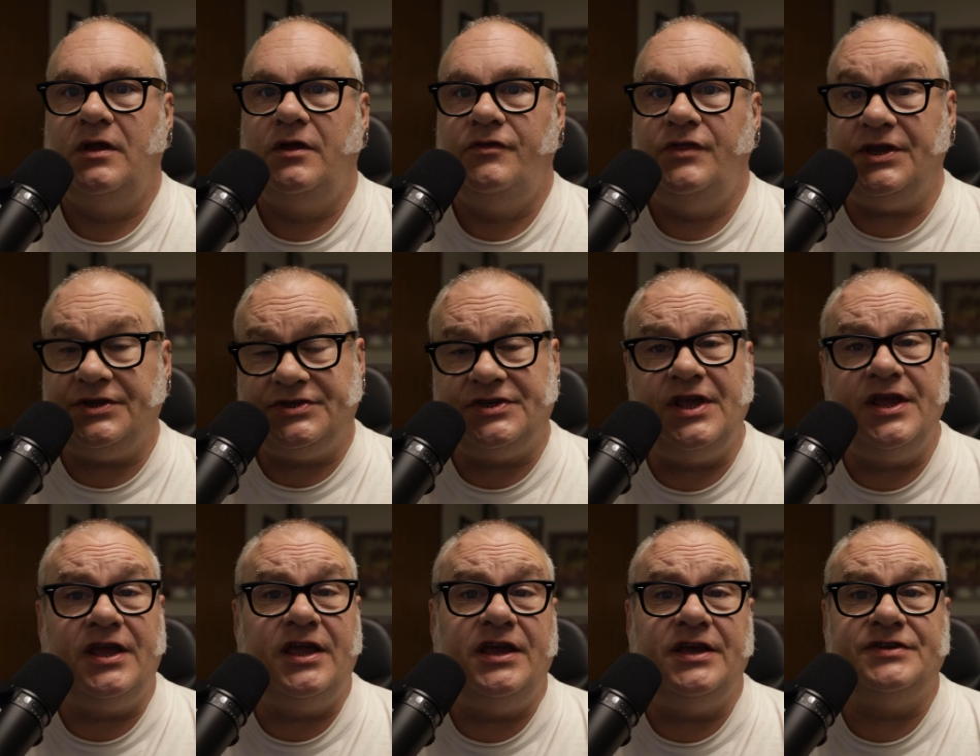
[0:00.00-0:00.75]
Next
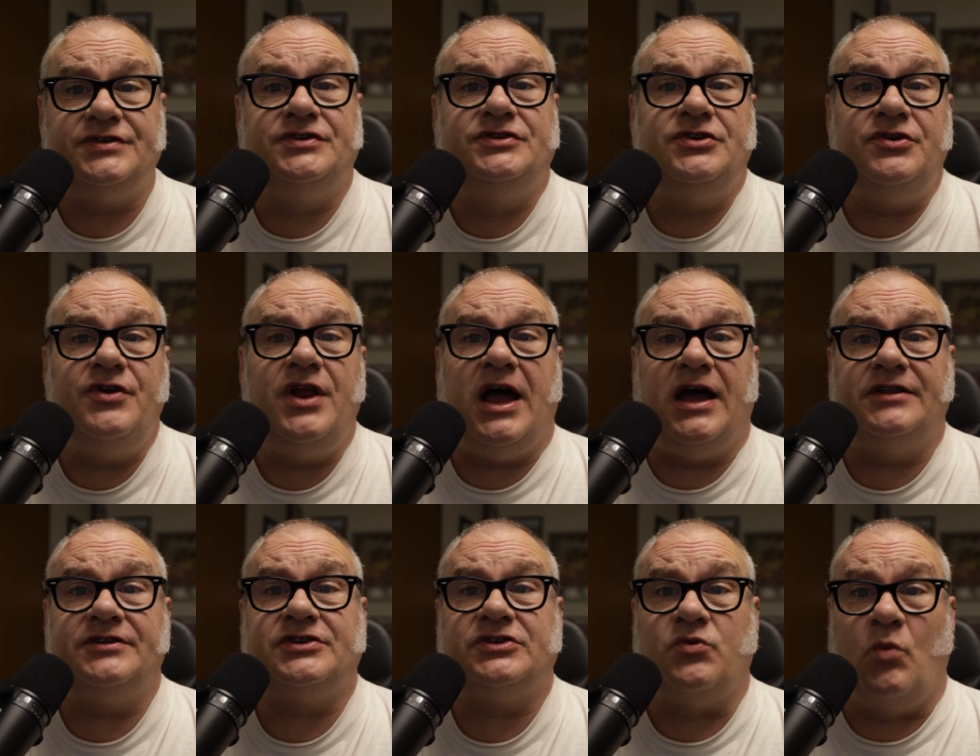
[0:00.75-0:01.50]
thing is do
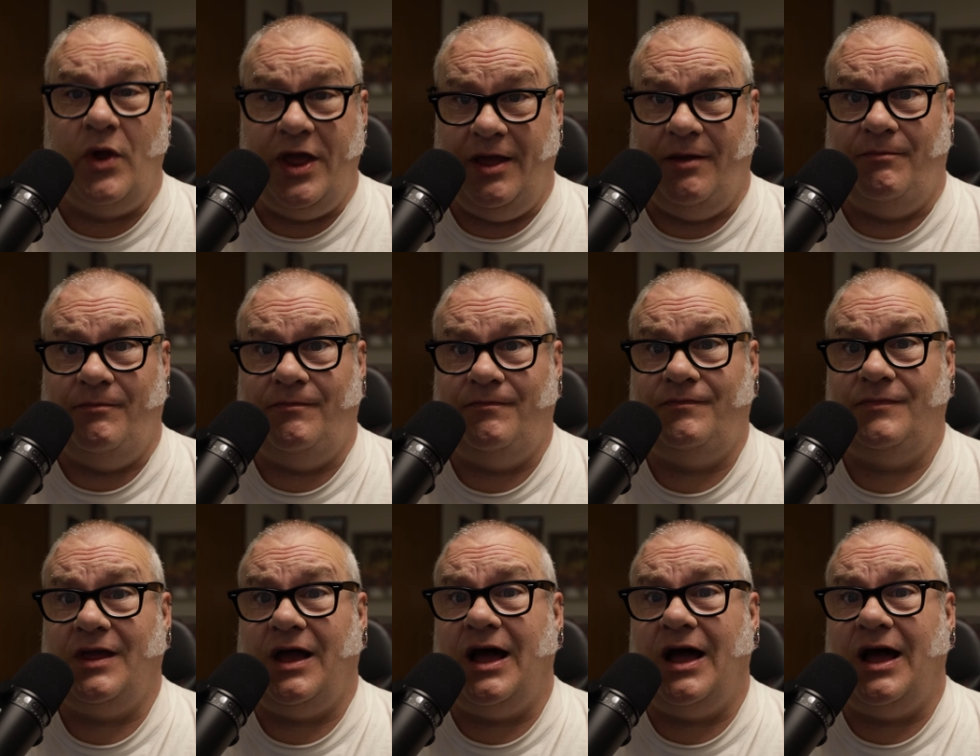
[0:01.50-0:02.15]
not swim.